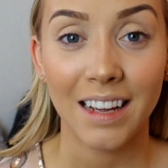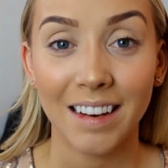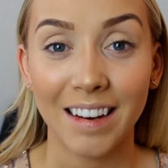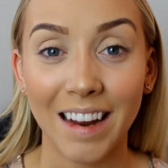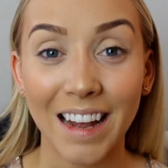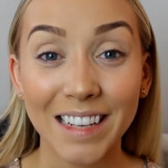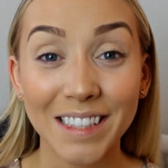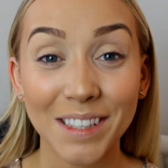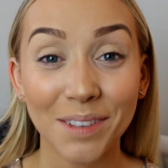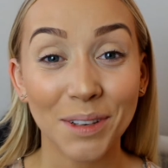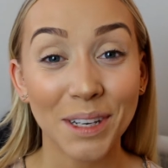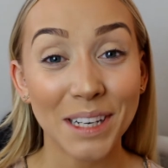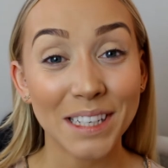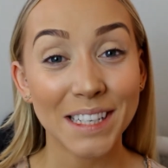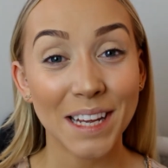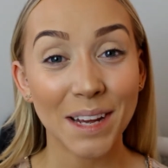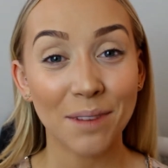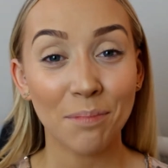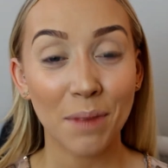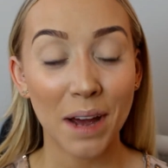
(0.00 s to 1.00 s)
Next I'm going
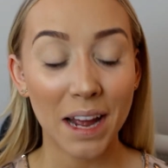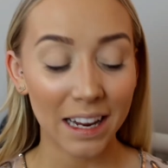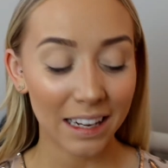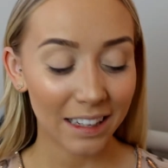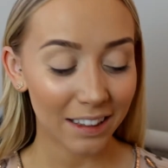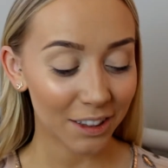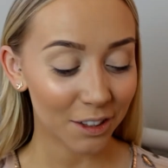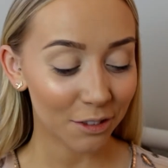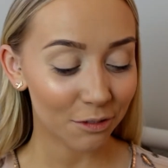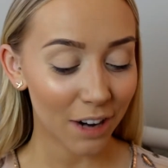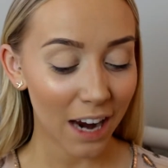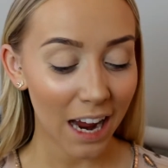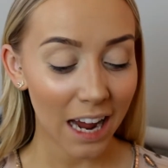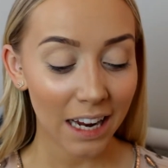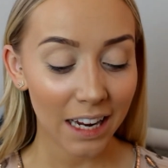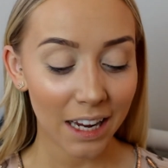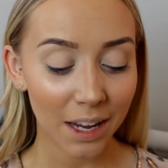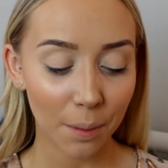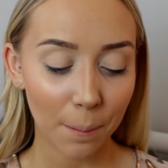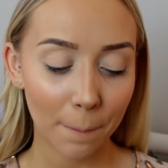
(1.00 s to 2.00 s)
to take my
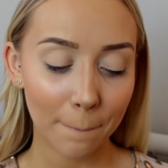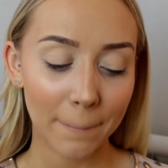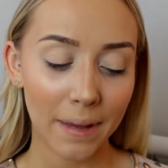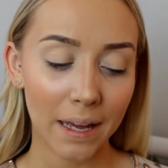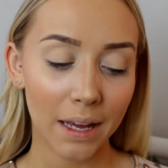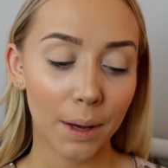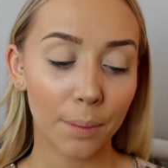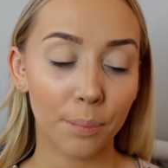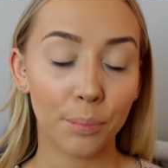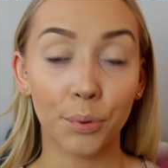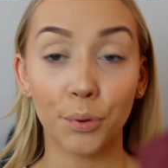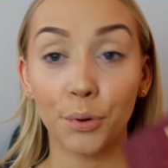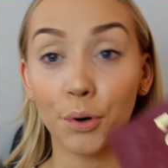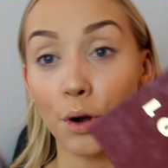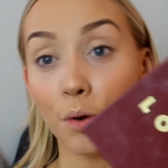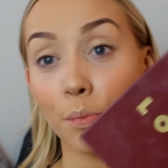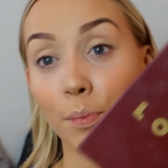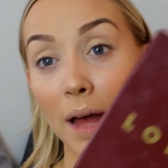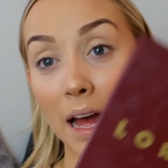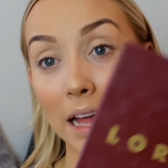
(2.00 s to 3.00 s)
Lorac Mega
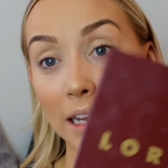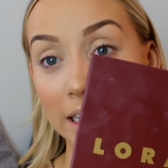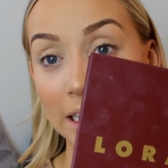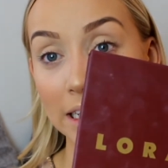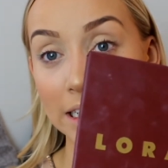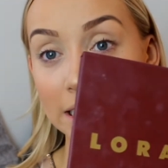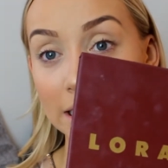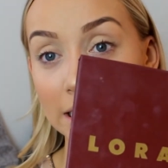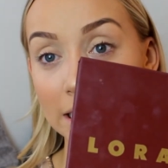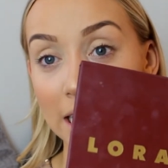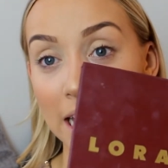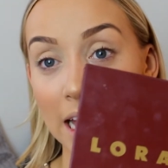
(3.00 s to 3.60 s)
Pro palette,